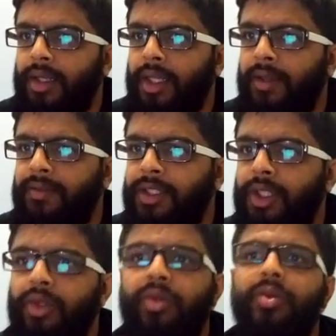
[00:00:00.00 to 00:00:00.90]
gives
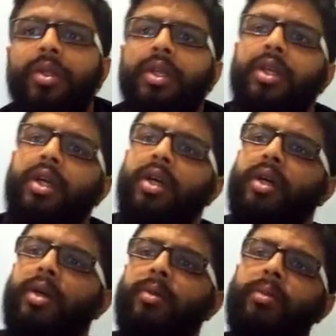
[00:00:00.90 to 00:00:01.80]
you
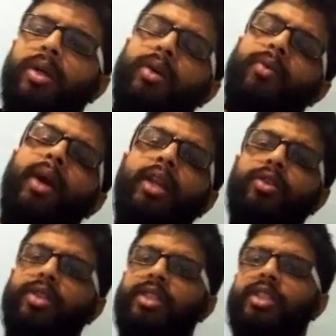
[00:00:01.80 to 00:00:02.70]

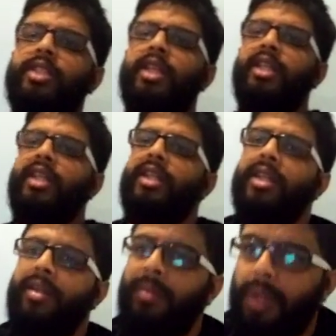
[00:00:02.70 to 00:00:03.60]
values such as
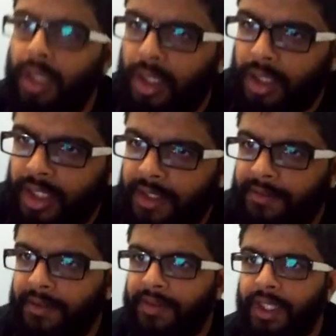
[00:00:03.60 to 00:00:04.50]
EDT,
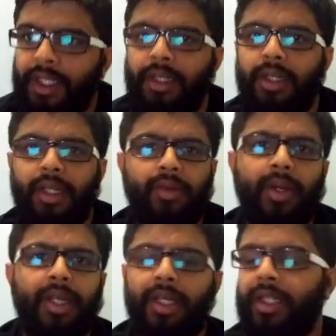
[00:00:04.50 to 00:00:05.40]
T15,
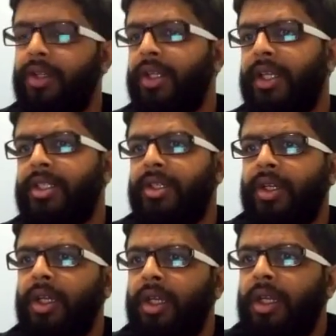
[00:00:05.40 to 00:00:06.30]
T20, T30, etc.
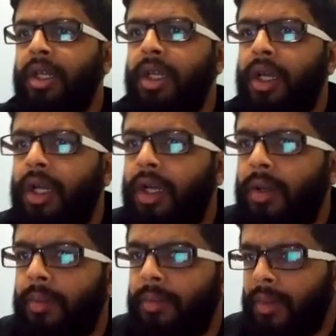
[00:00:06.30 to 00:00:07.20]

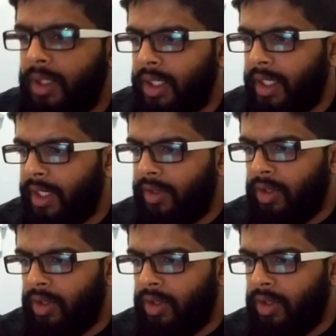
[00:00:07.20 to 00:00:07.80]
It